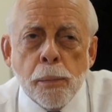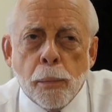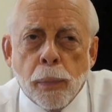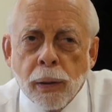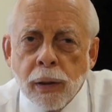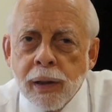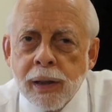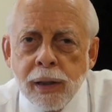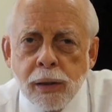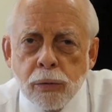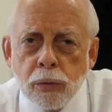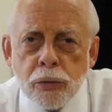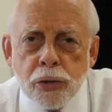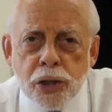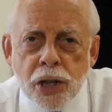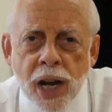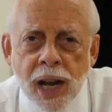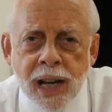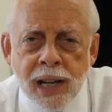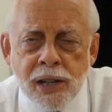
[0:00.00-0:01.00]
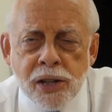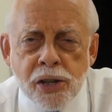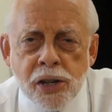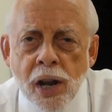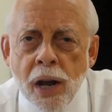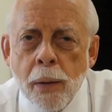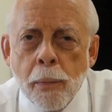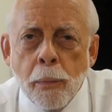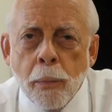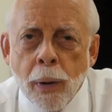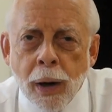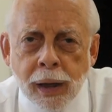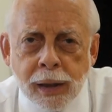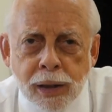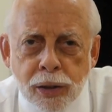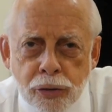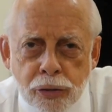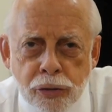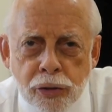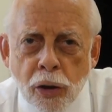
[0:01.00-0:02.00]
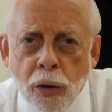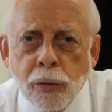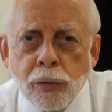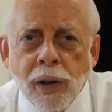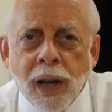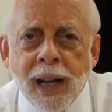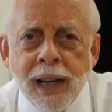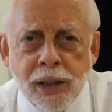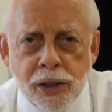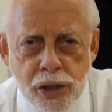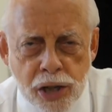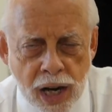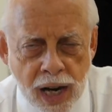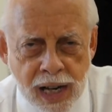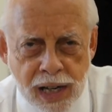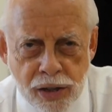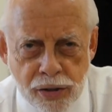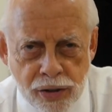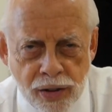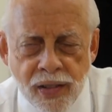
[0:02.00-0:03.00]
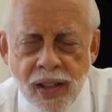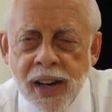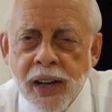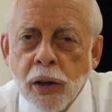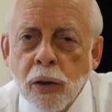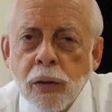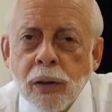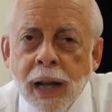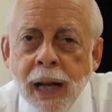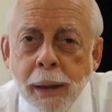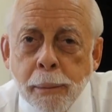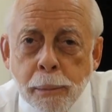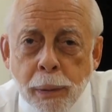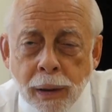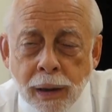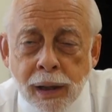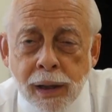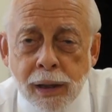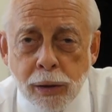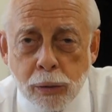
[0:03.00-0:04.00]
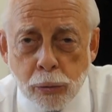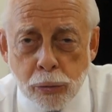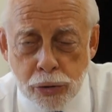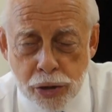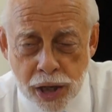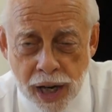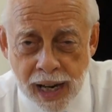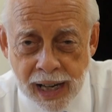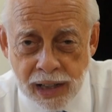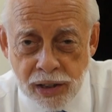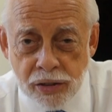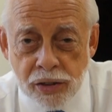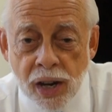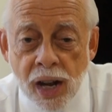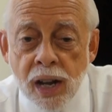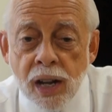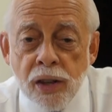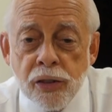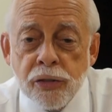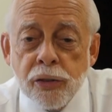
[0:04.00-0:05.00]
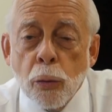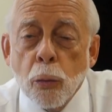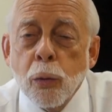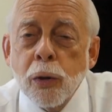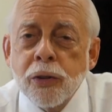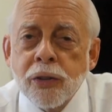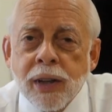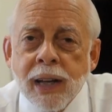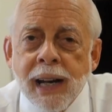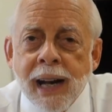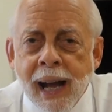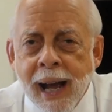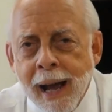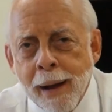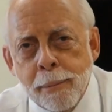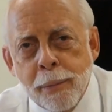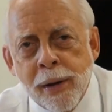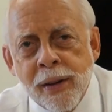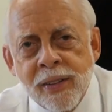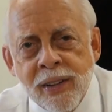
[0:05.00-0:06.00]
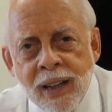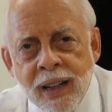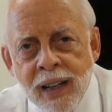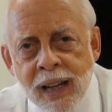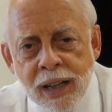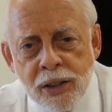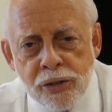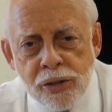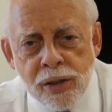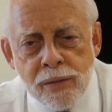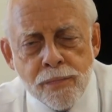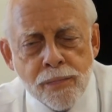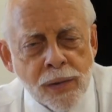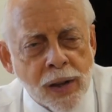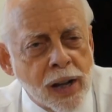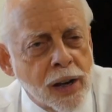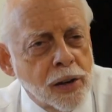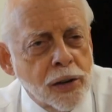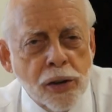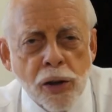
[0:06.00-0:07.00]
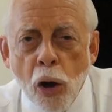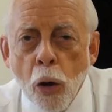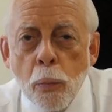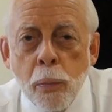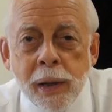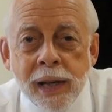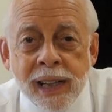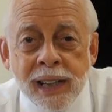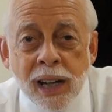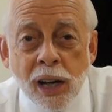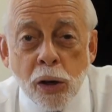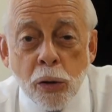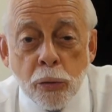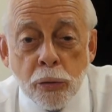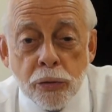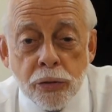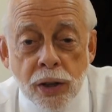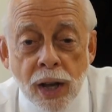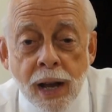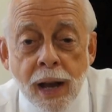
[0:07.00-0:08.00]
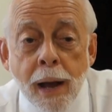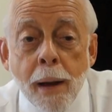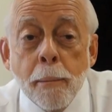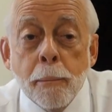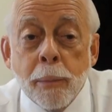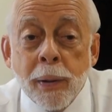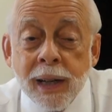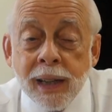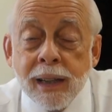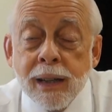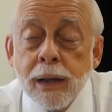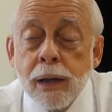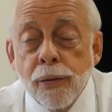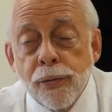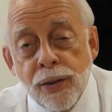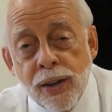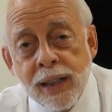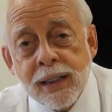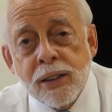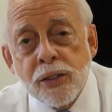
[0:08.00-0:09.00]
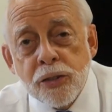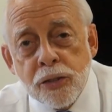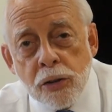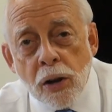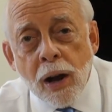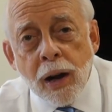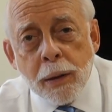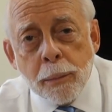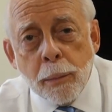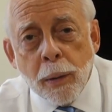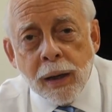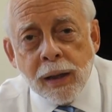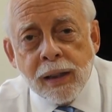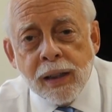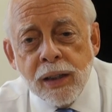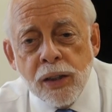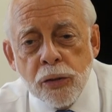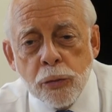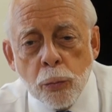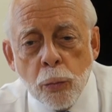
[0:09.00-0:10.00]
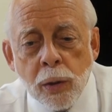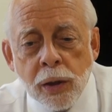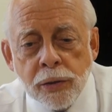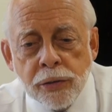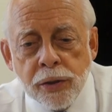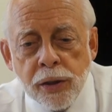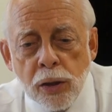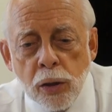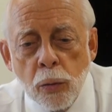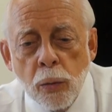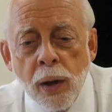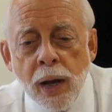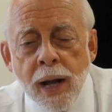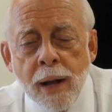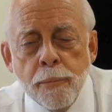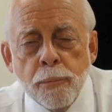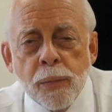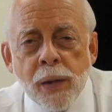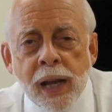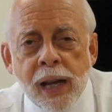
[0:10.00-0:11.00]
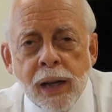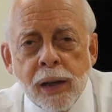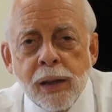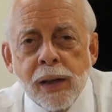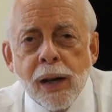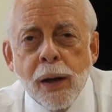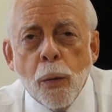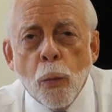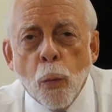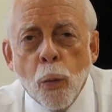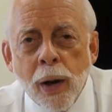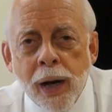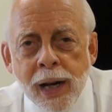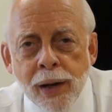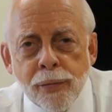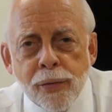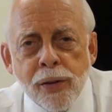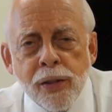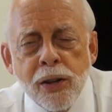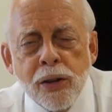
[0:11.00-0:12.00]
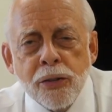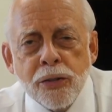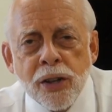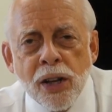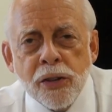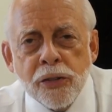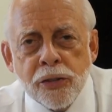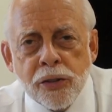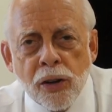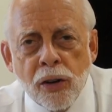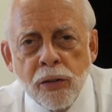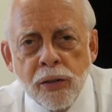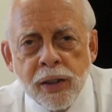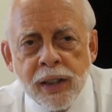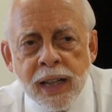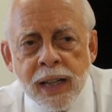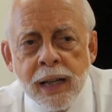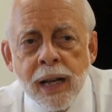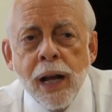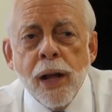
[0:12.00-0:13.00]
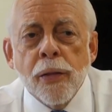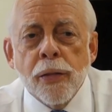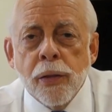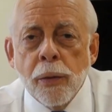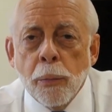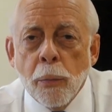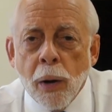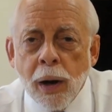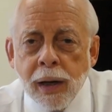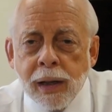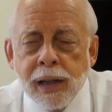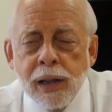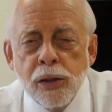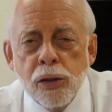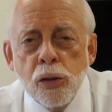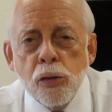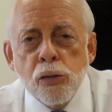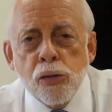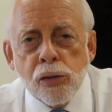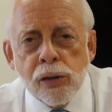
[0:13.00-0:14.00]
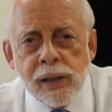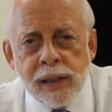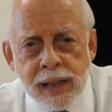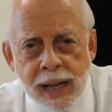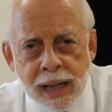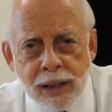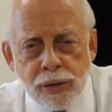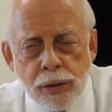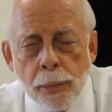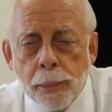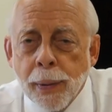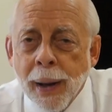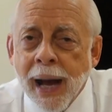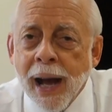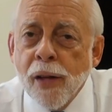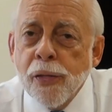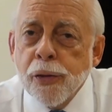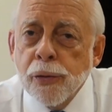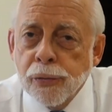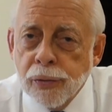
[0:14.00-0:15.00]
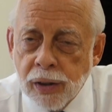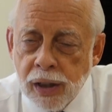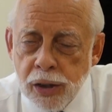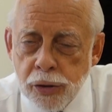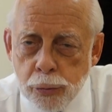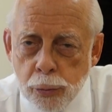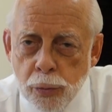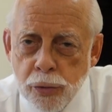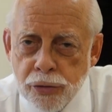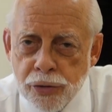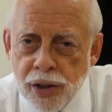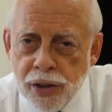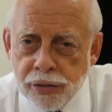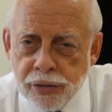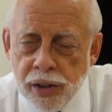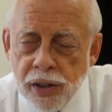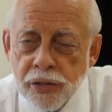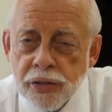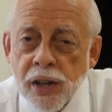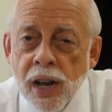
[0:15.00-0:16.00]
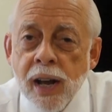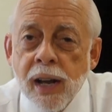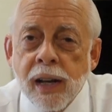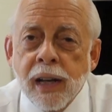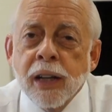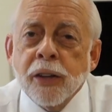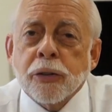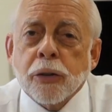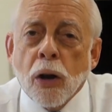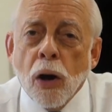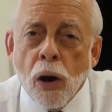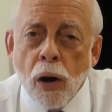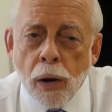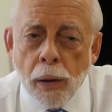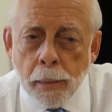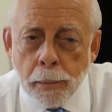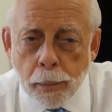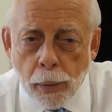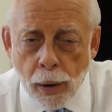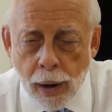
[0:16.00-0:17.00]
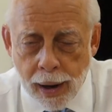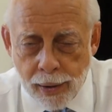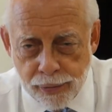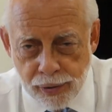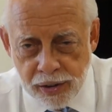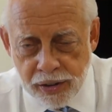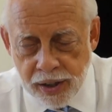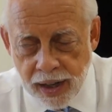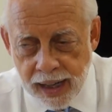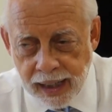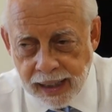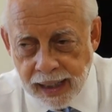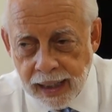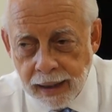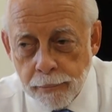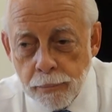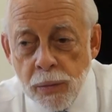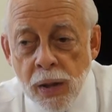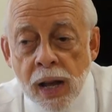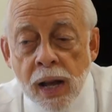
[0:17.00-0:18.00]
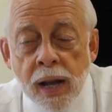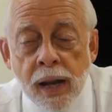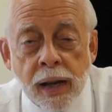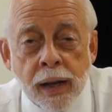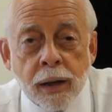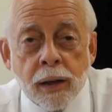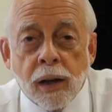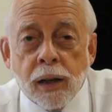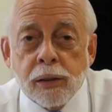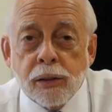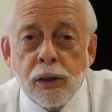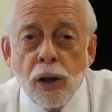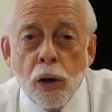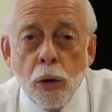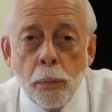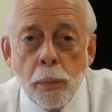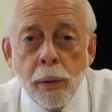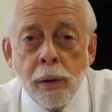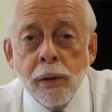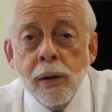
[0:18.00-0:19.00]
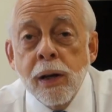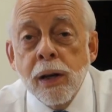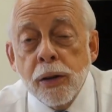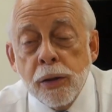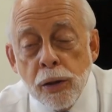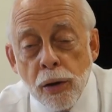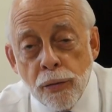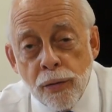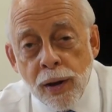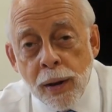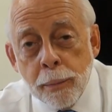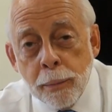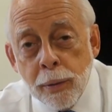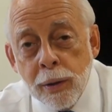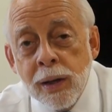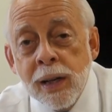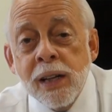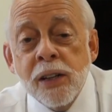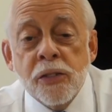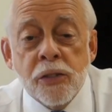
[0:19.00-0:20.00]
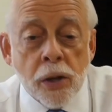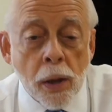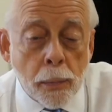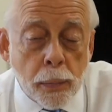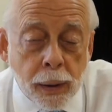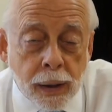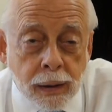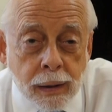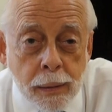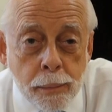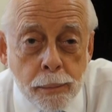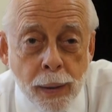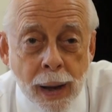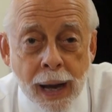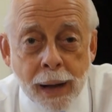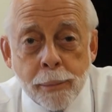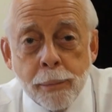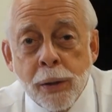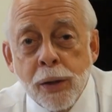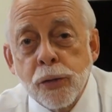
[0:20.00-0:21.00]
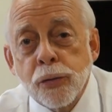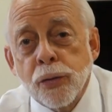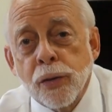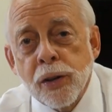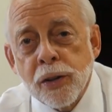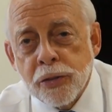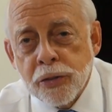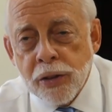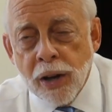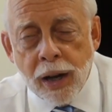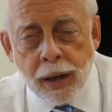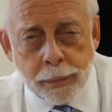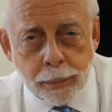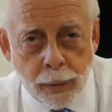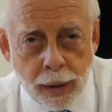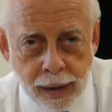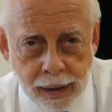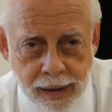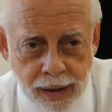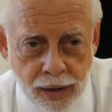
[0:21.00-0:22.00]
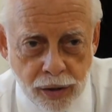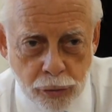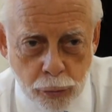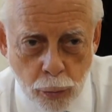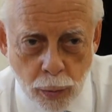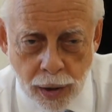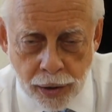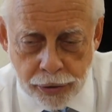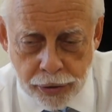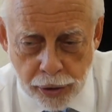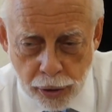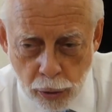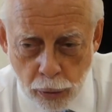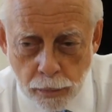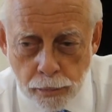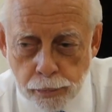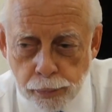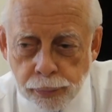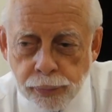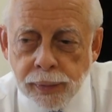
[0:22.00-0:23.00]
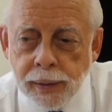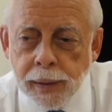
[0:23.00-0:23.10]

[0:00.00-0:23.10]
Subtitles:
Political change, markets don't like change, and they don't like political change. So what's going to happen in the election? Nobody knows. But it can affect the stock market as well too. And whenever there's uncertainty, the market usually takes the path of least resistance. It's called profit taking. In October, November, typically bad months for the stock market as well too.